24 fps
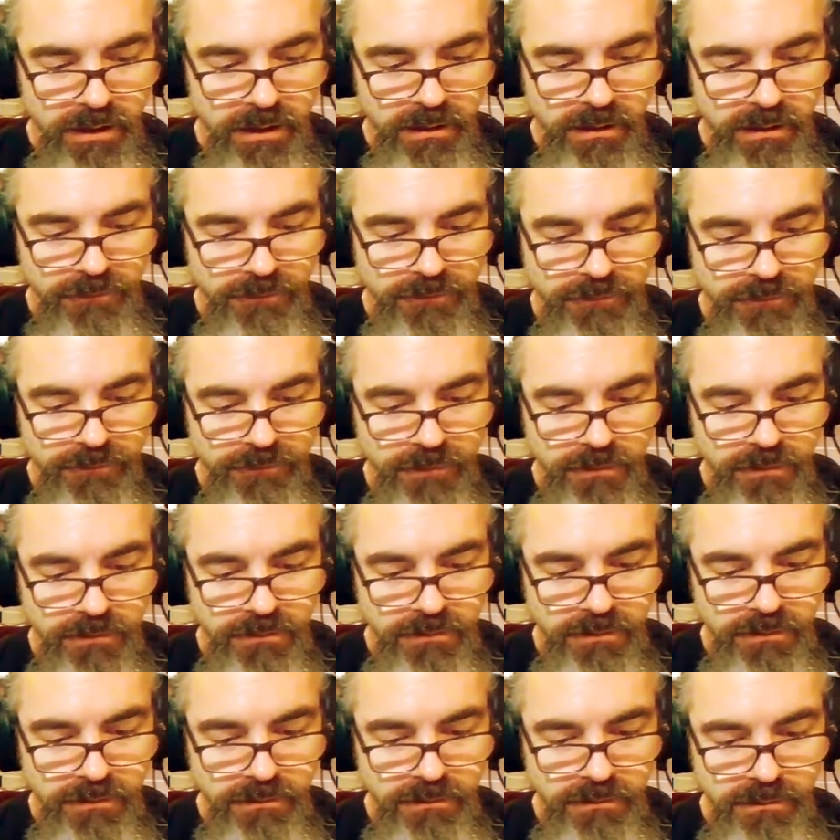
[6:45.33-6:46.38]

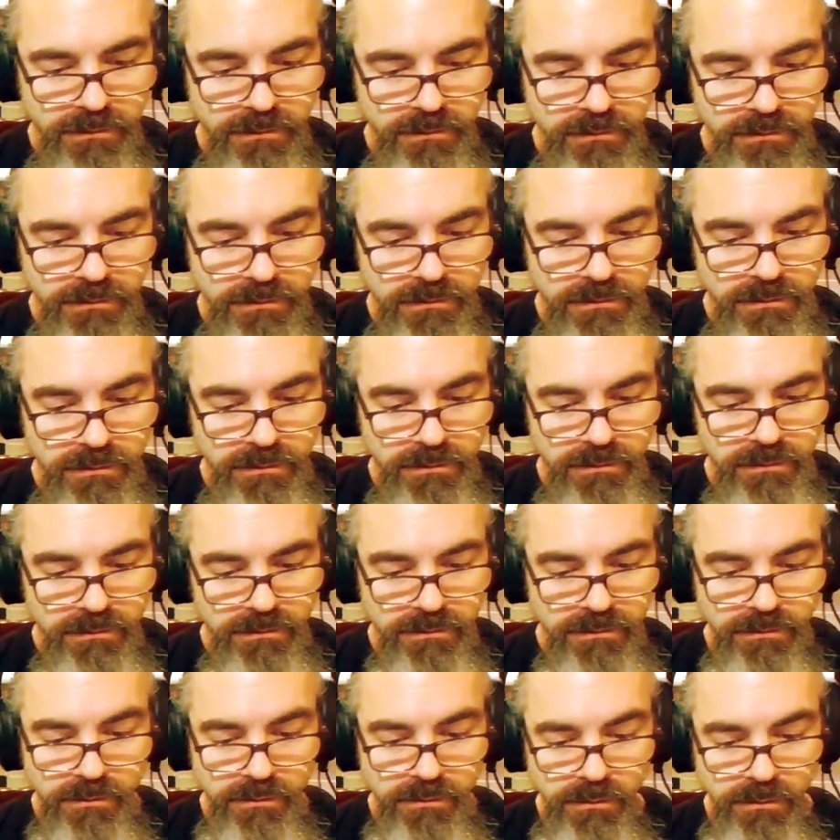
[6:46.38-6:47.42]

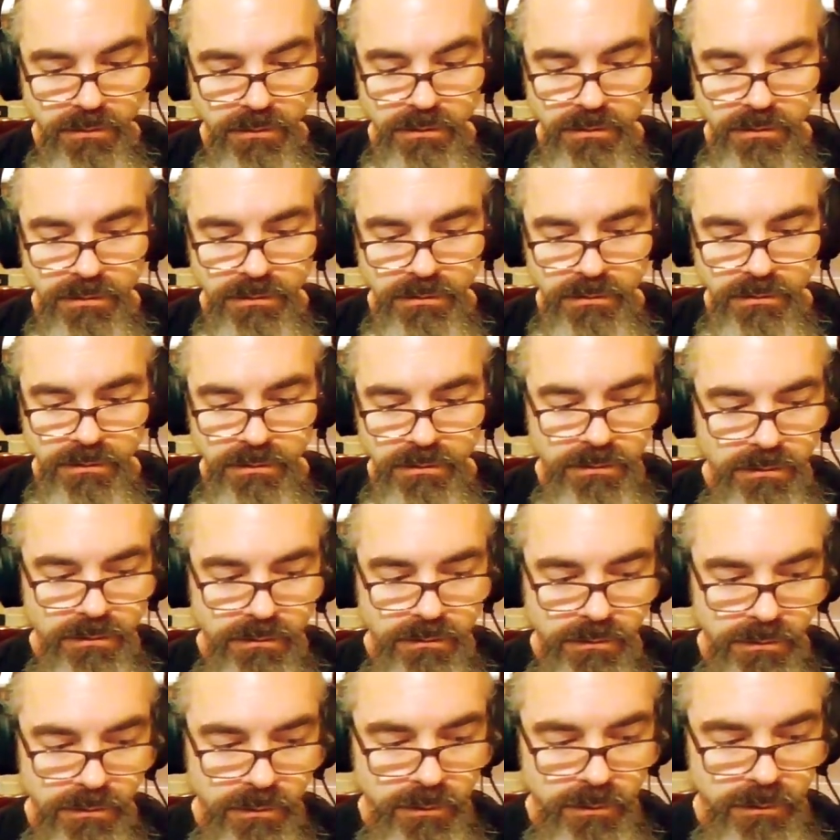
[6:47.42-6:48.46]

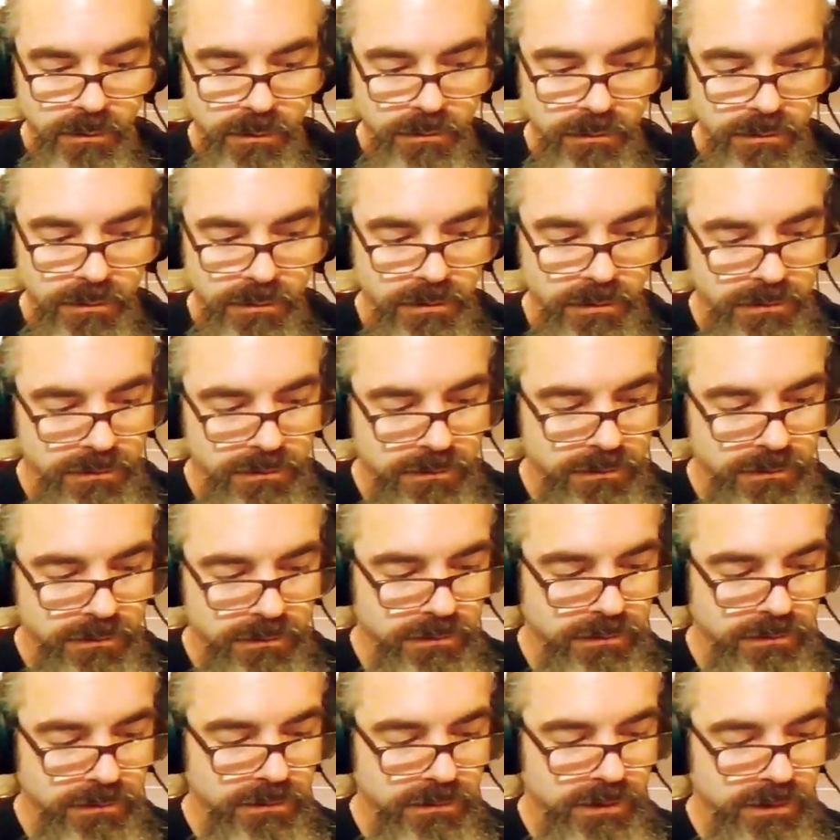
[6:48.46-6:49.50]
Foo-loo-loo-loo-loo-loo-loo-loo.
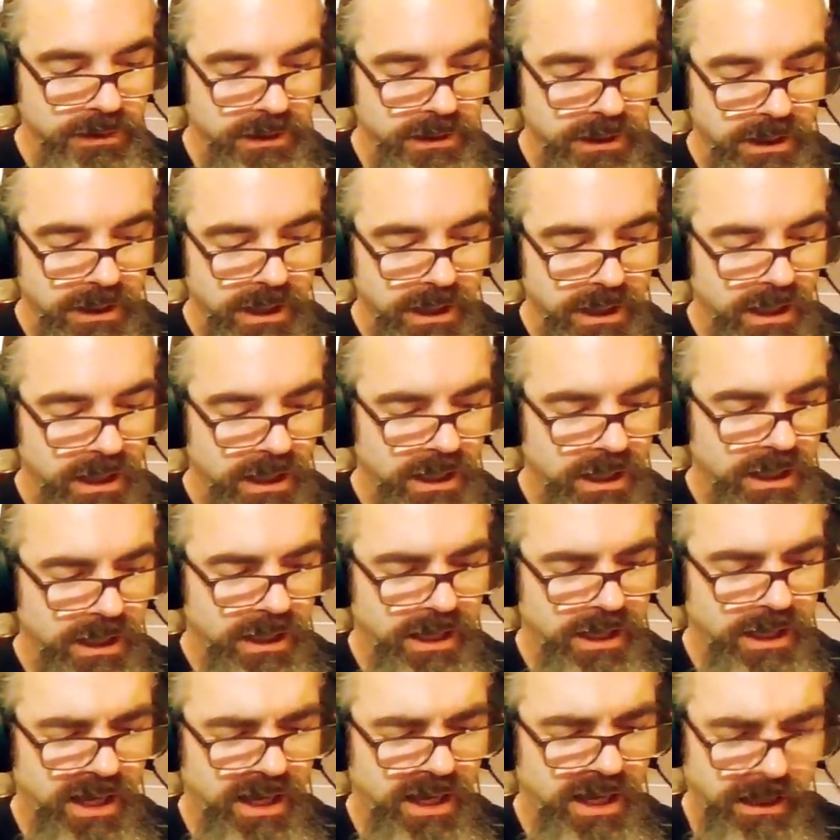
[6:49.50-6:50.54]

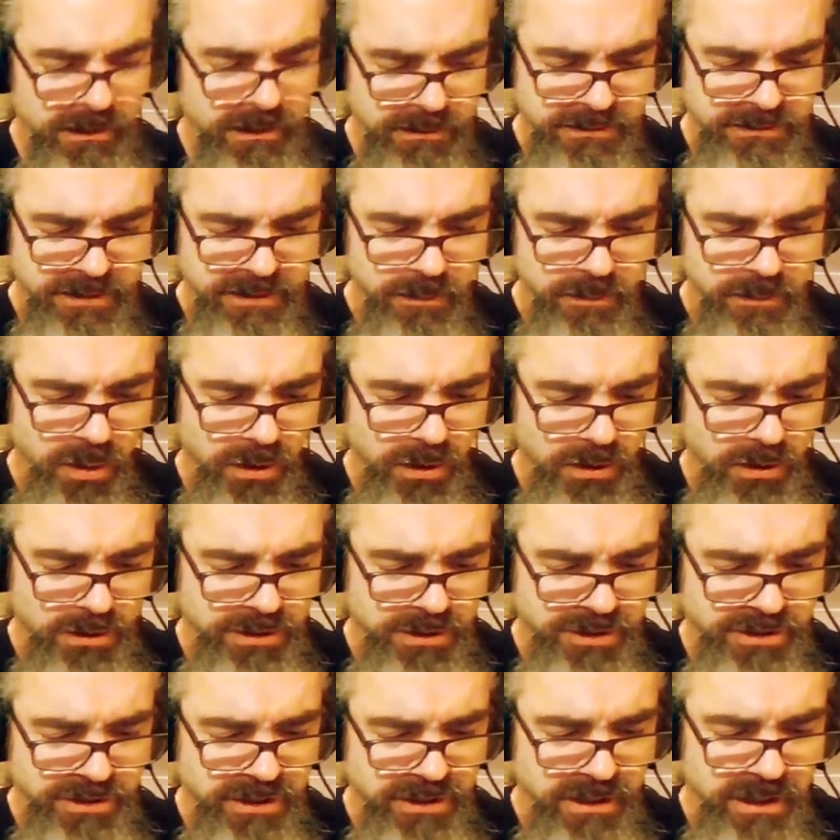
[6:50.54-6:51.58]
Alice
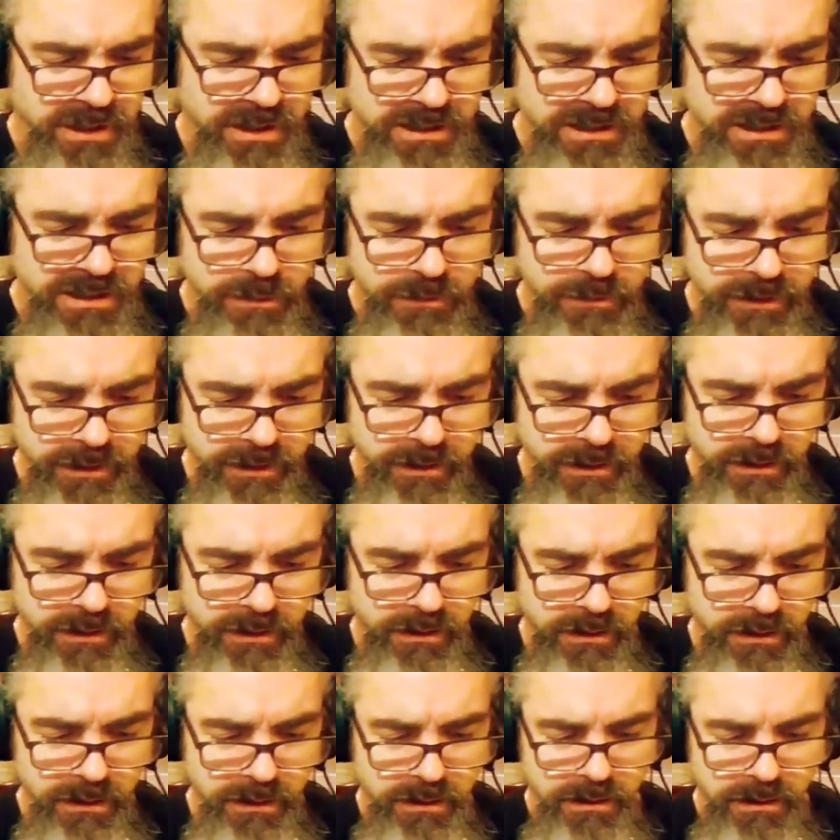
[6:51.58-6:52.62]
emerged in a clearing.
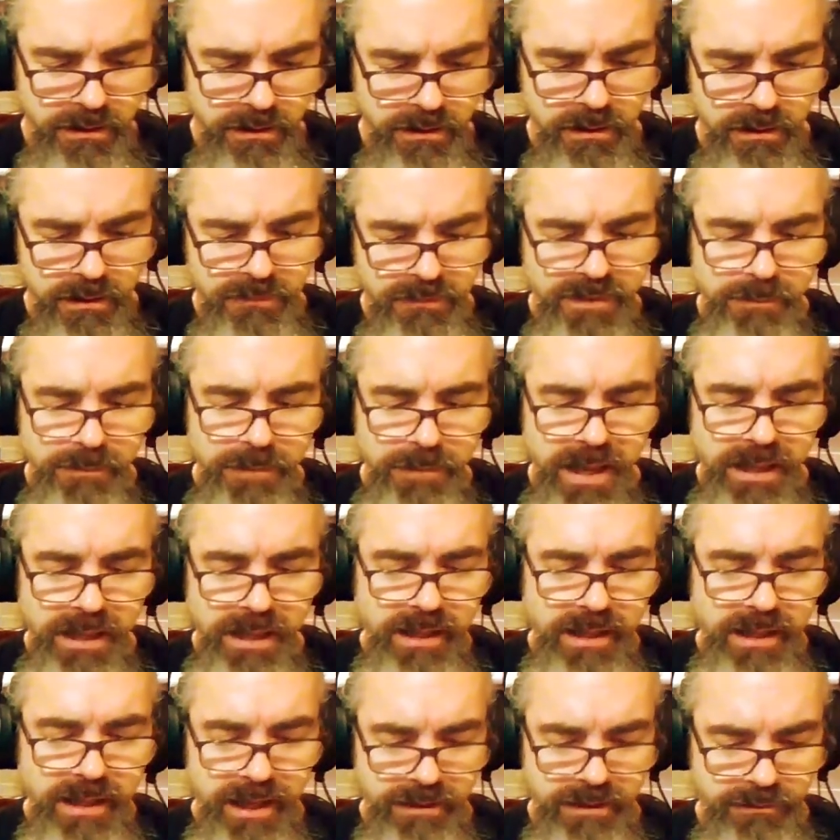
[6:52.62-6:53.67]
The Mad
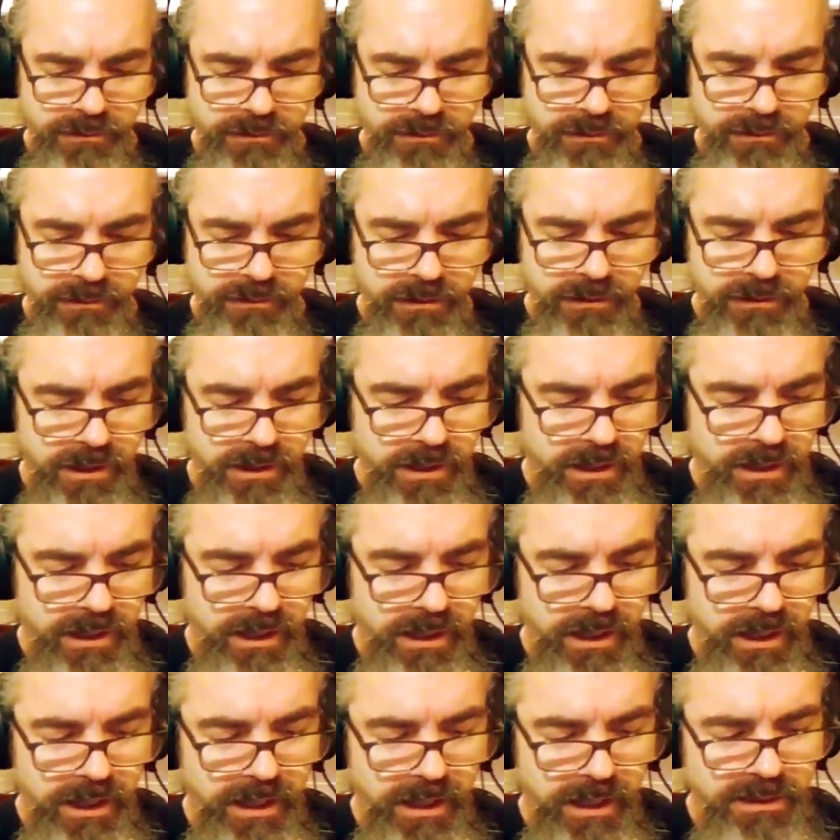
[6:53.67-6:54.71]
Hatter
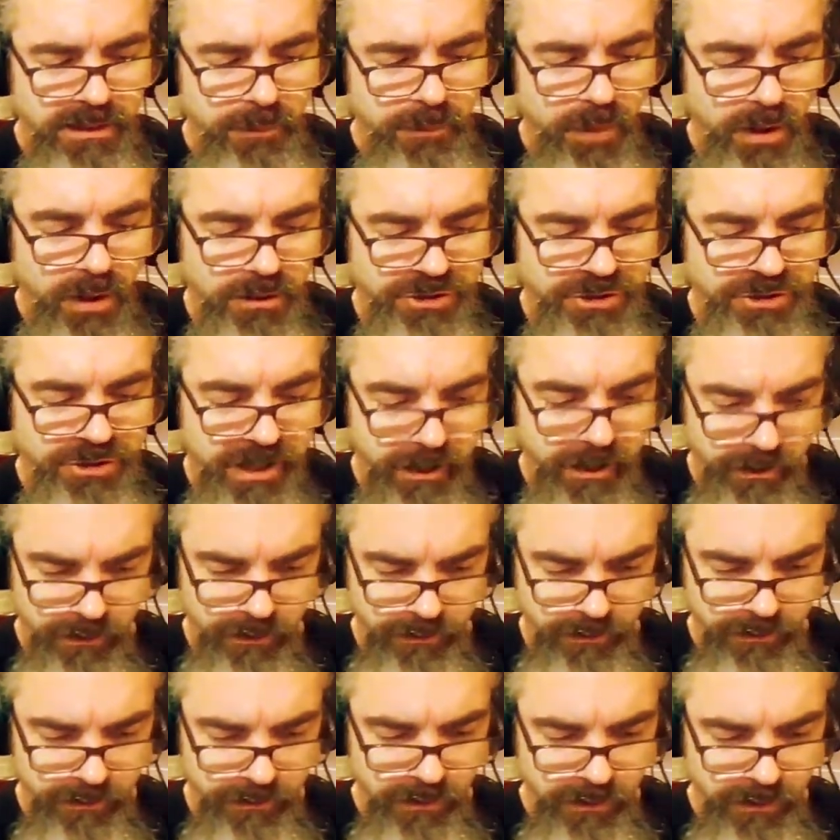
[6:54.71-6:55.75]
and the March
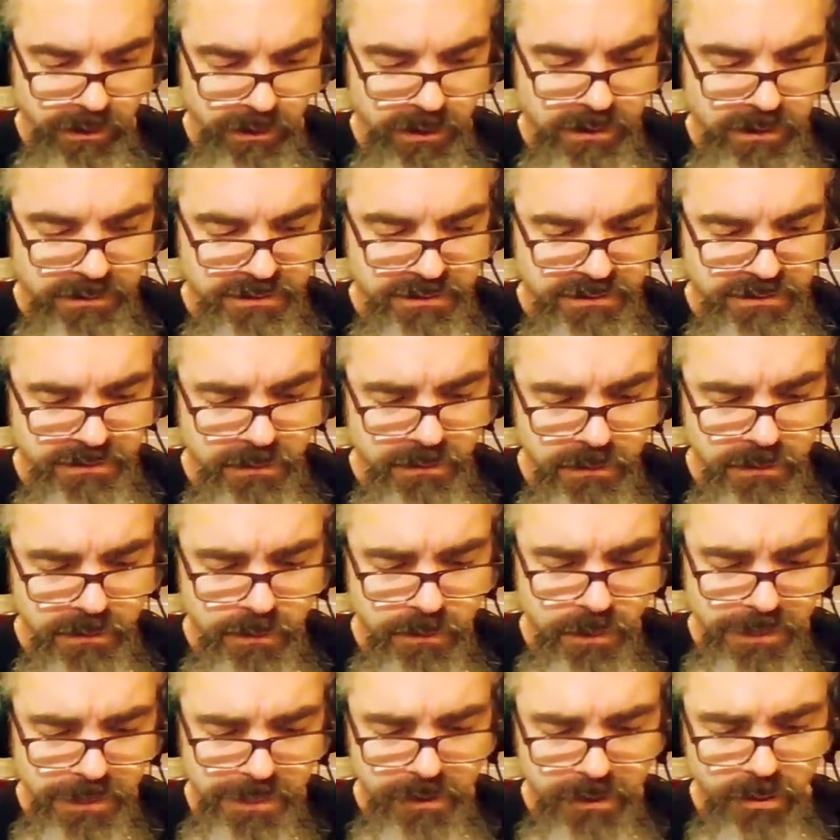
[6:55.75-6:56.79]
Hare stood
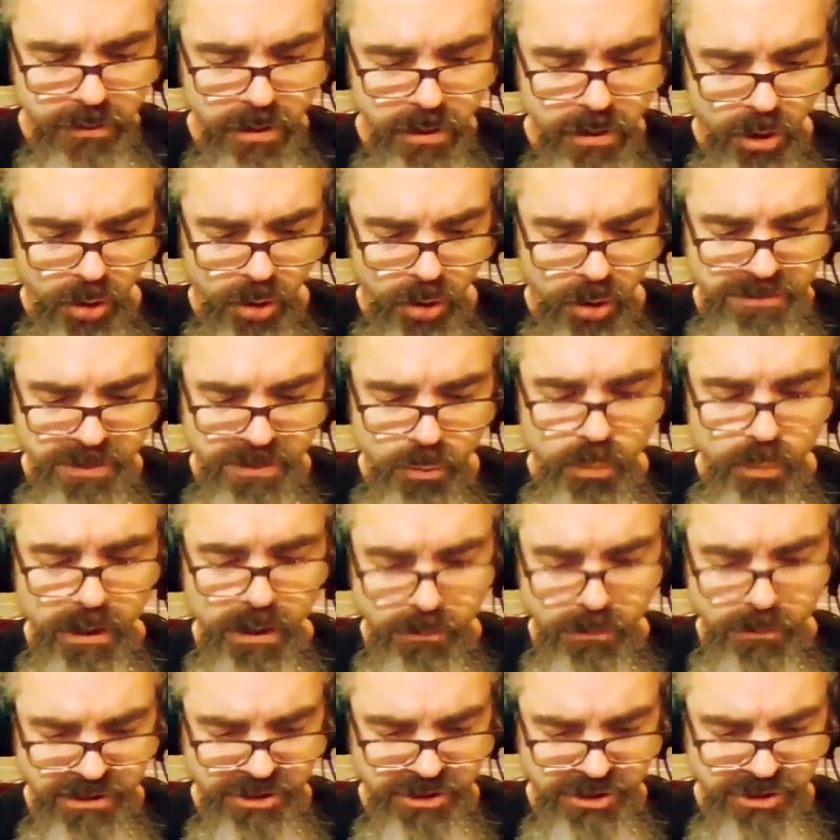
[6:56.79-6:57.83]
with their arms
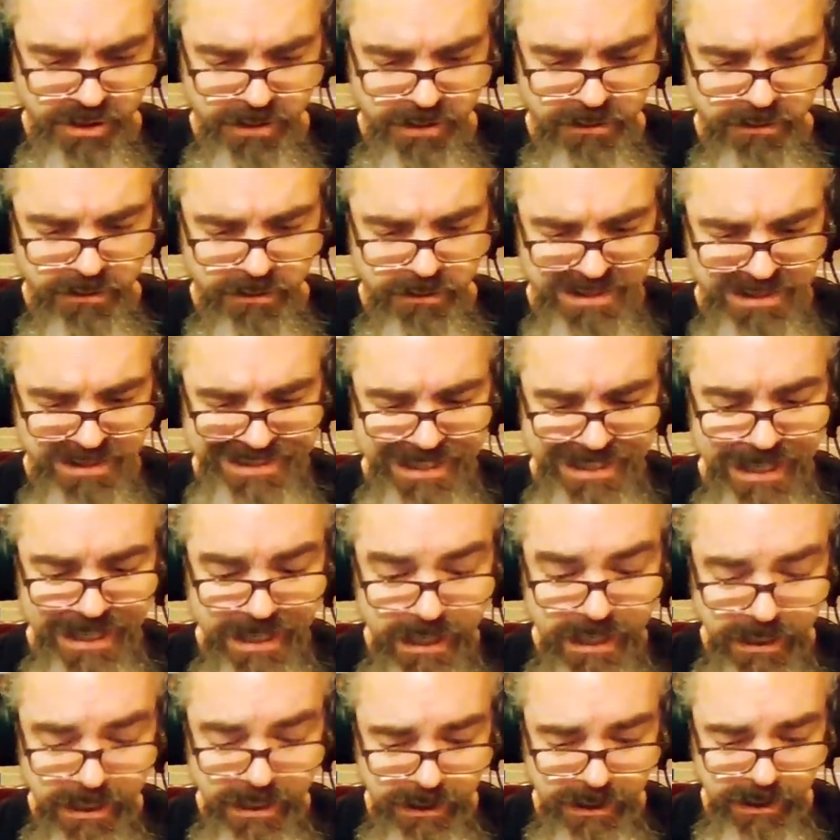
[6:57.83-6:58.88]
around each other,
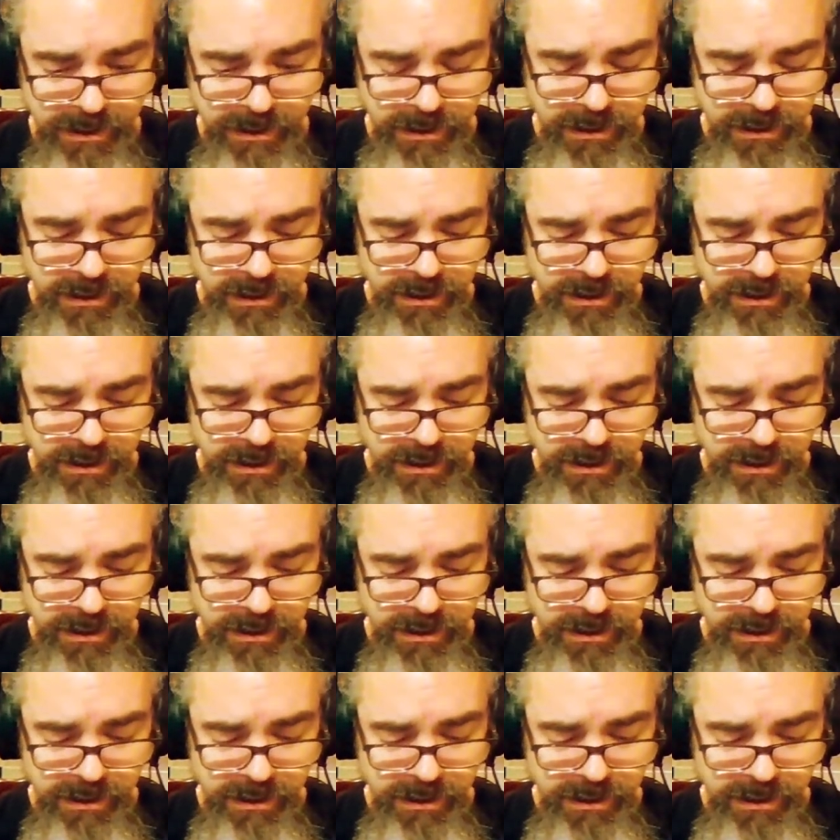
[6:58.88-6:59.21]
singing.